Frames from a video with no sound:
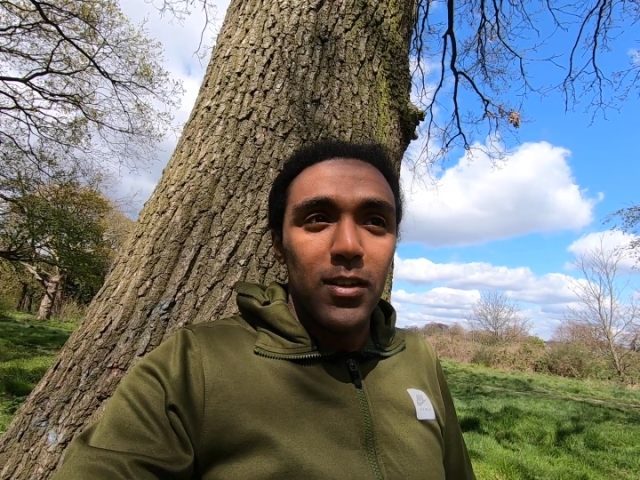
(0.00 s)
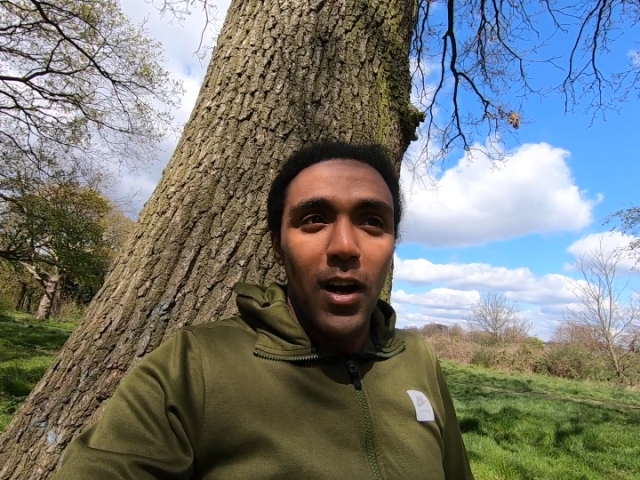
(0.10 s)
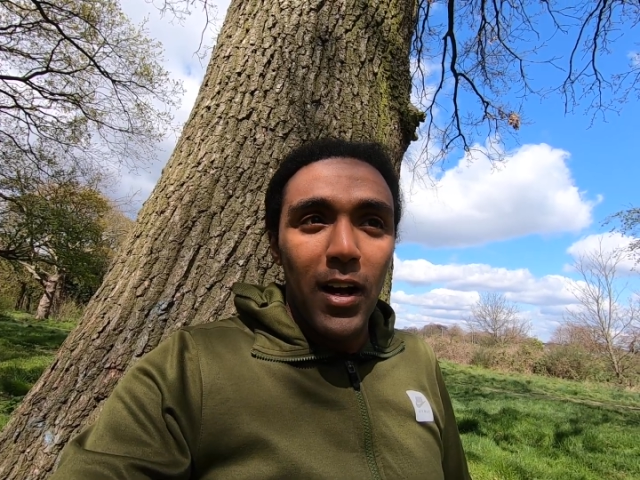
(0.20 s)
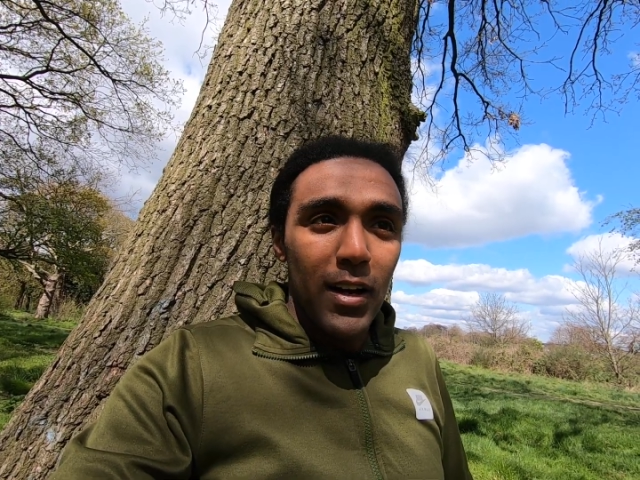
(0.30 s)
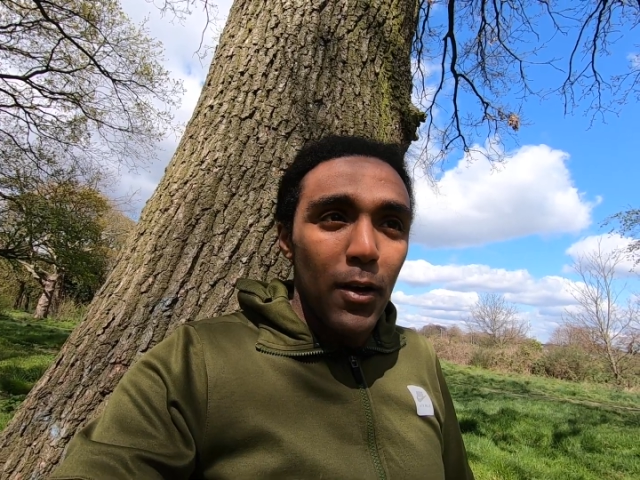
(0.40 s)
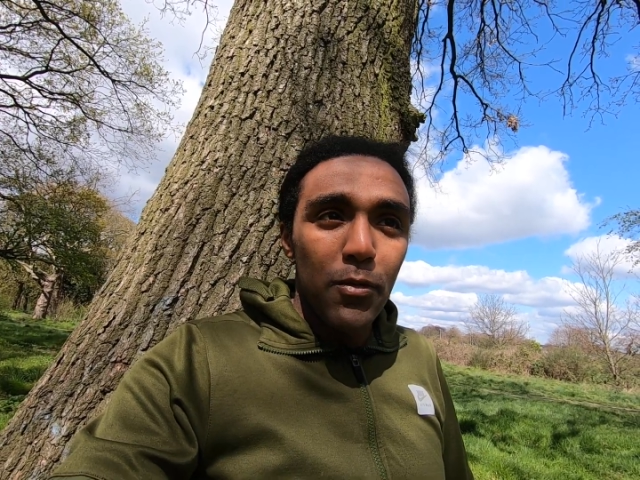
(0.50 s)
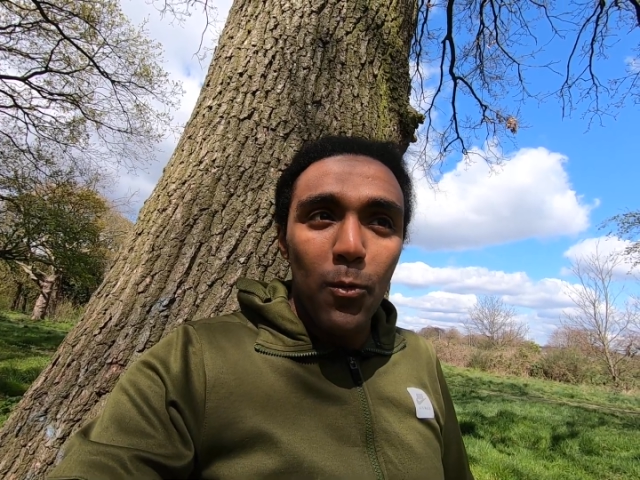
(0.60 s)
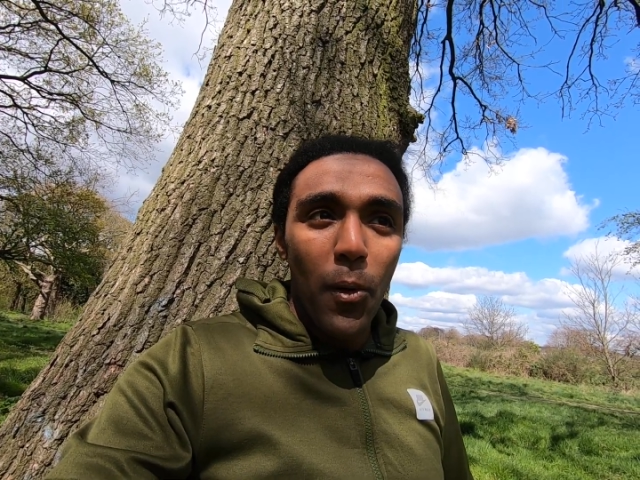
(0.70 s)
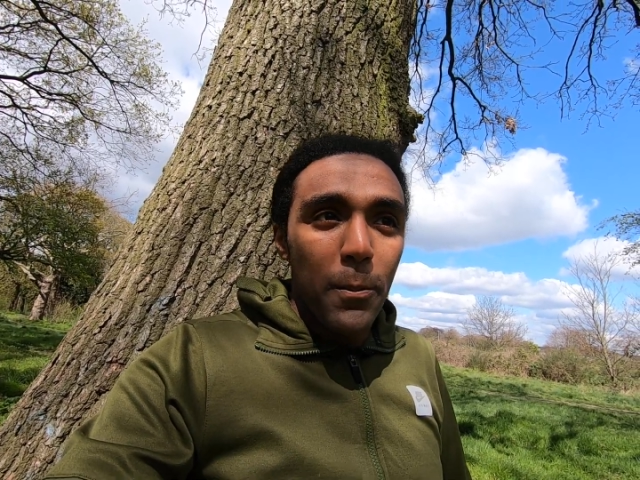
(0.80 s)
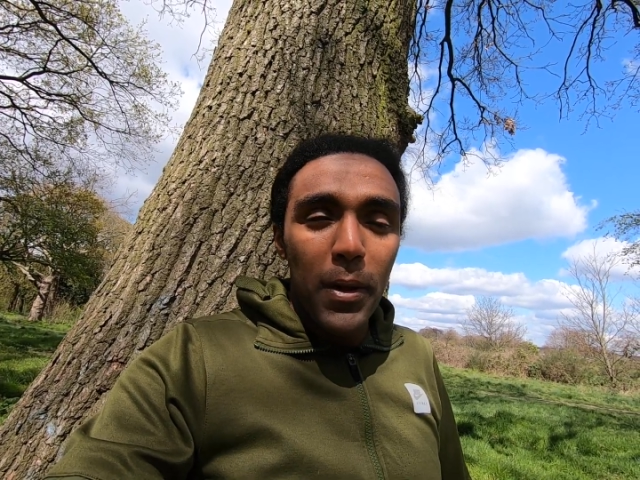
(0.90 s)
I love
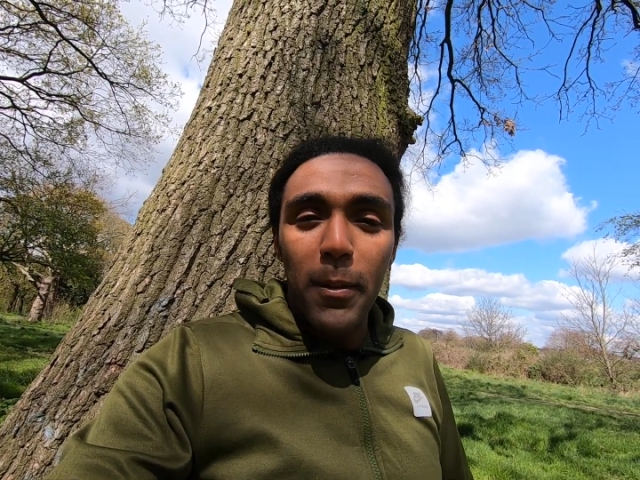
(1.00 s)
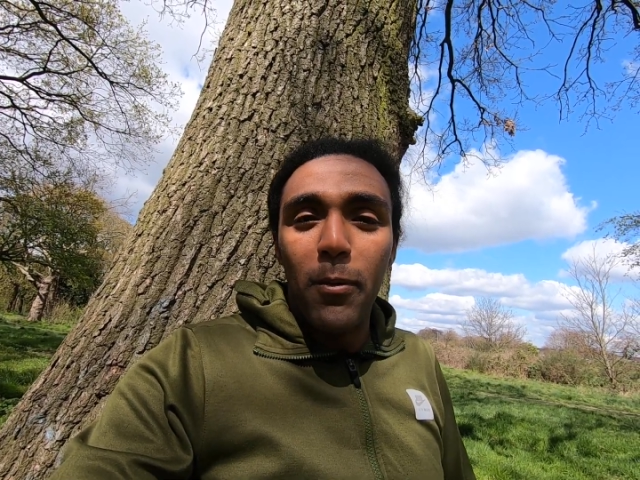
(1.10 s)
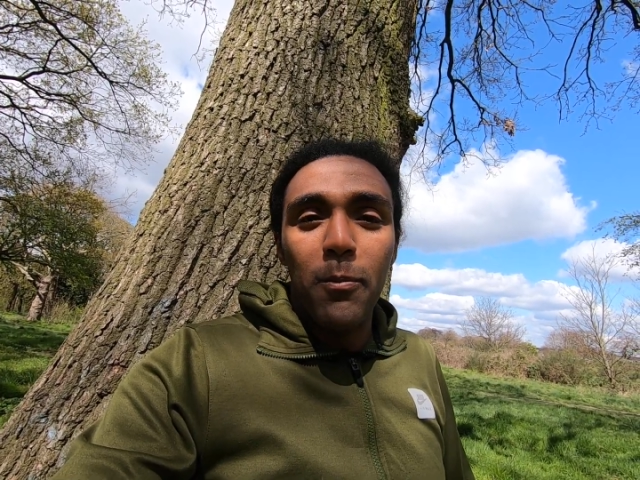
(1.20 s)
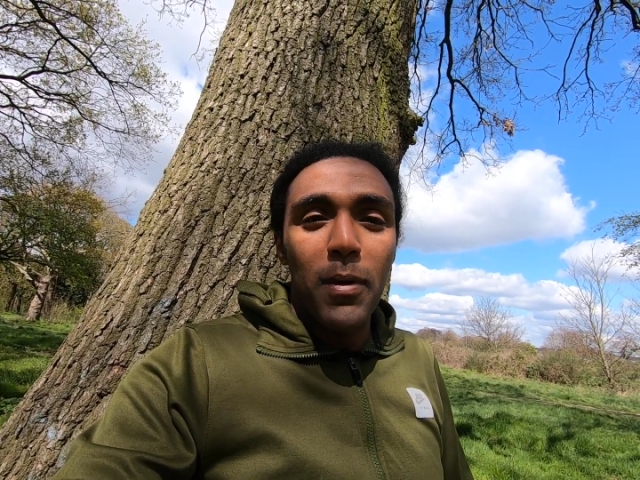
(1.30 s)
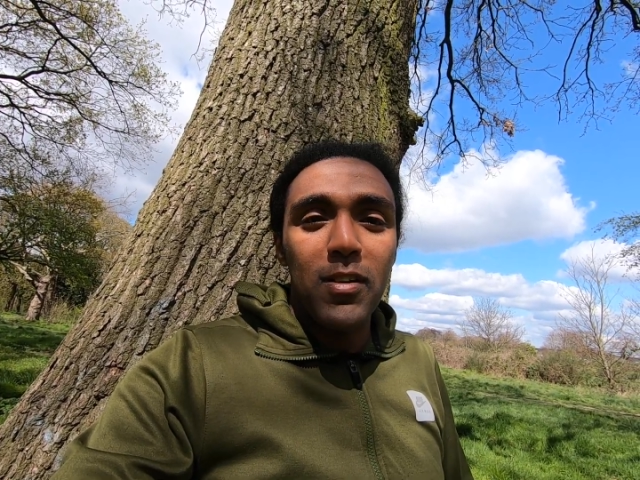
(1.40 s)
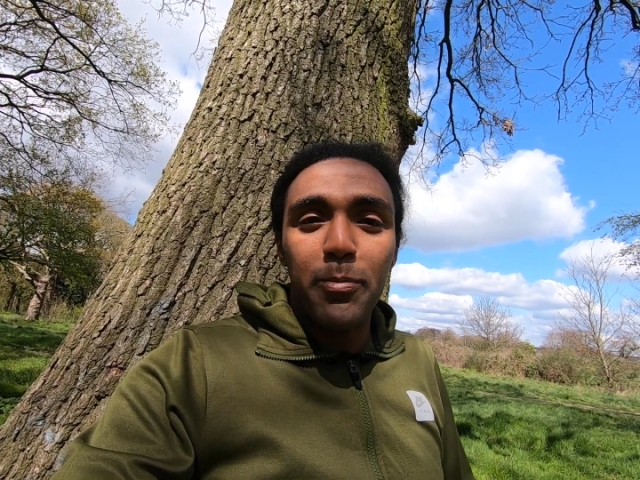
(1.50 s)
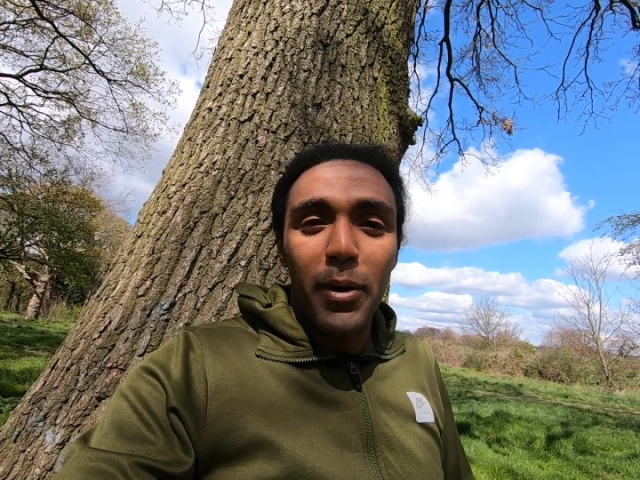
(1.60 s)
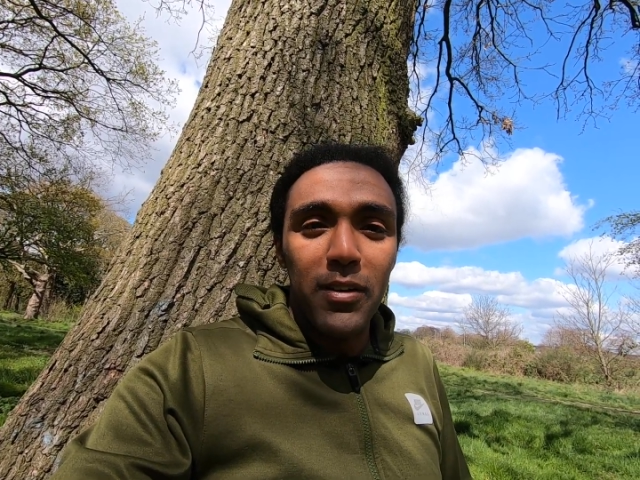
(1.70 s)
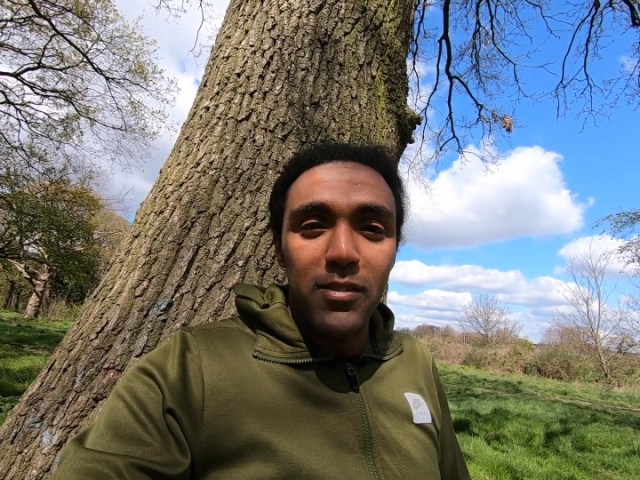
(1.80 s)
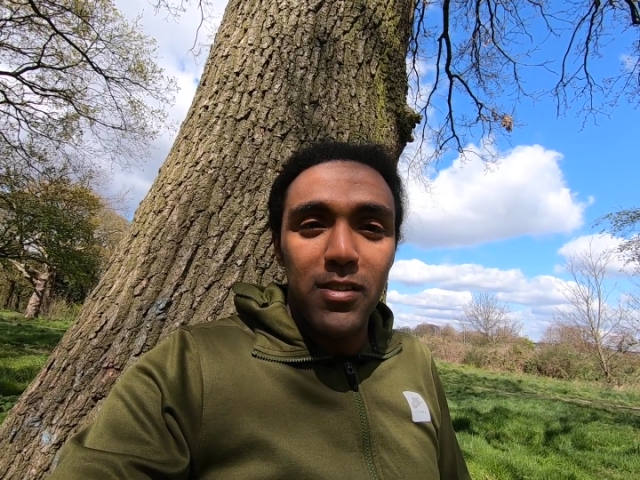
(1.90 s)
it when people miss
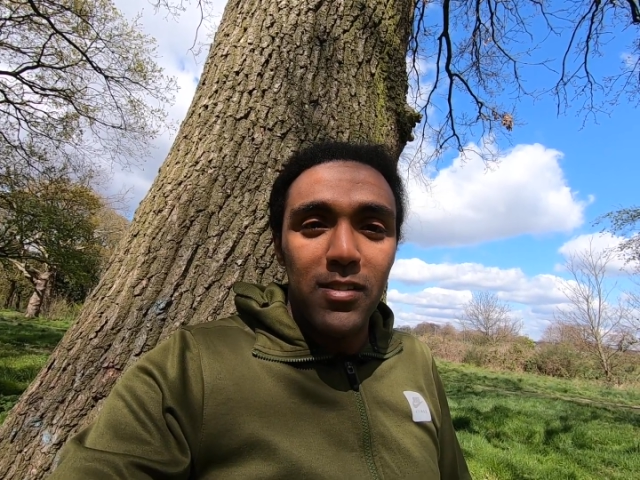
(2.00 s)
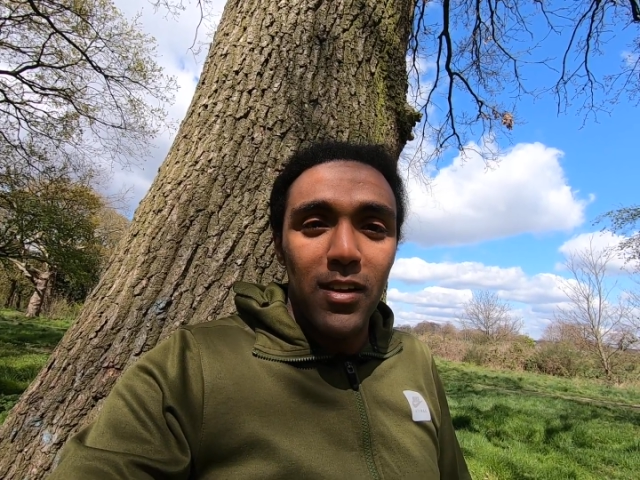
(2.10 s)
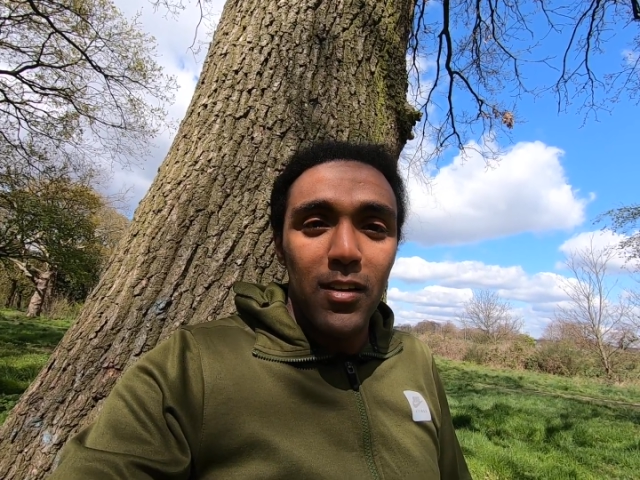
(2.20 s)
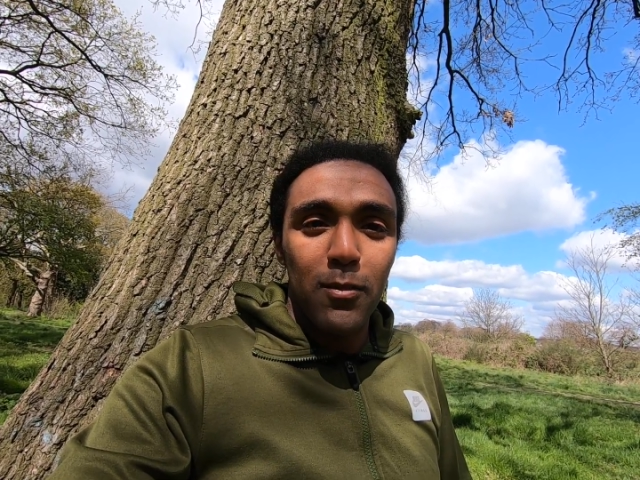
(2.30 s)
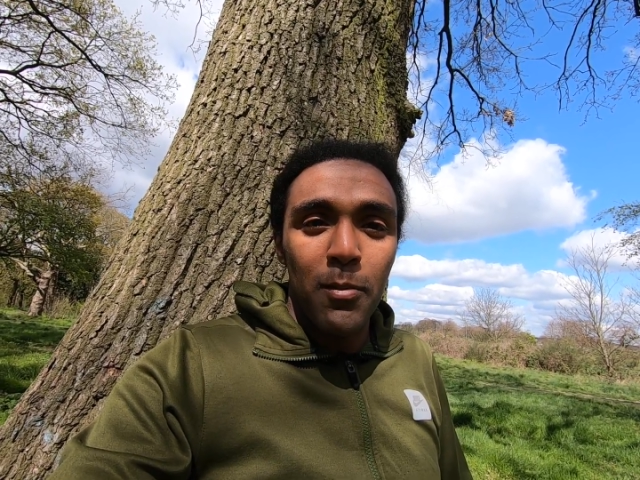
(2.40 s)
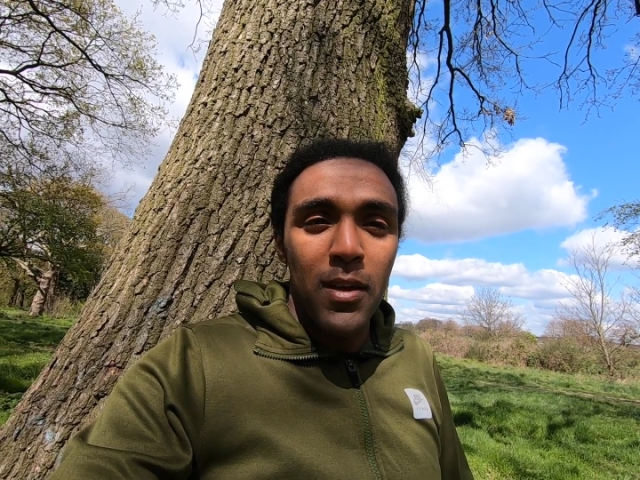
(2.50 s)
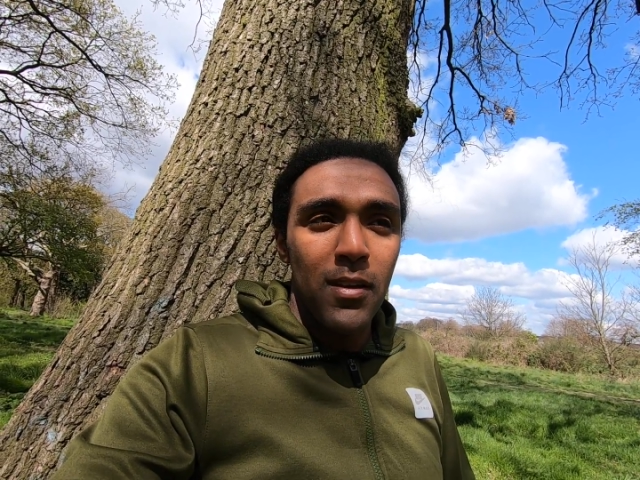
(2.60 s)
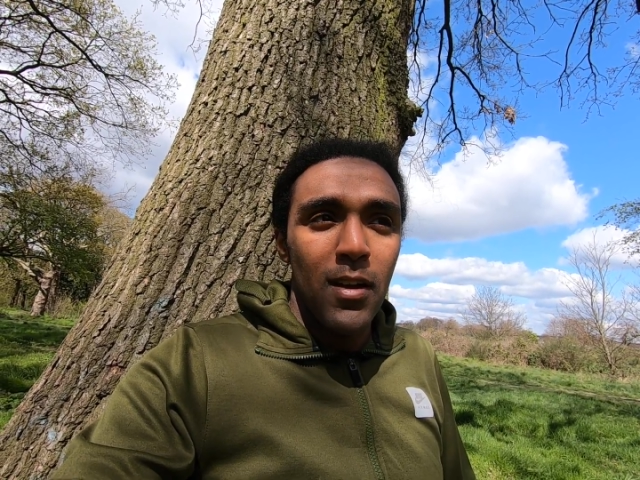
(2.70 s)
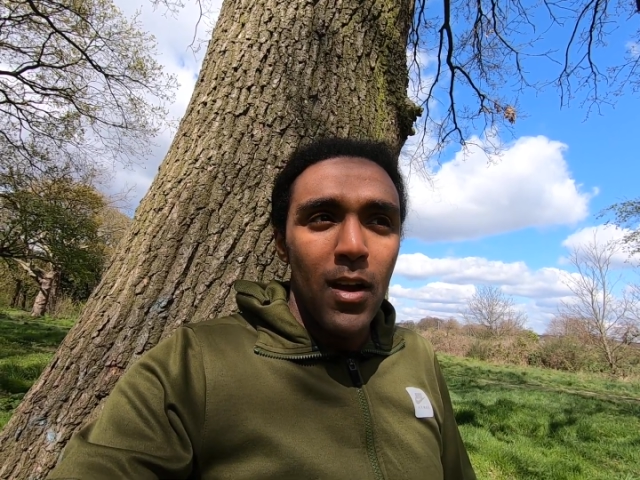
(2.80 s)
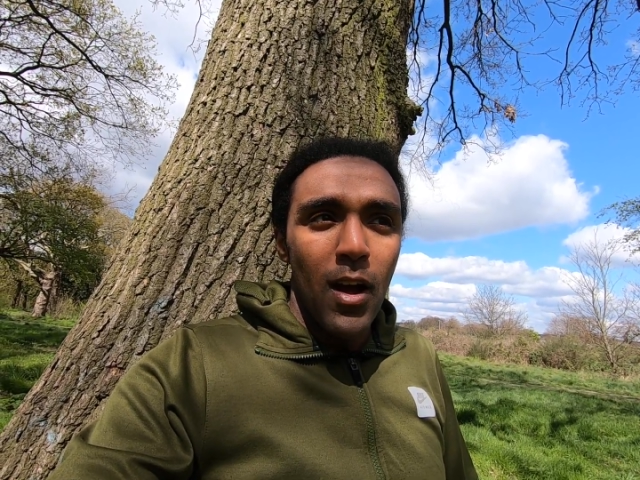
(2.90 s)
punches against me.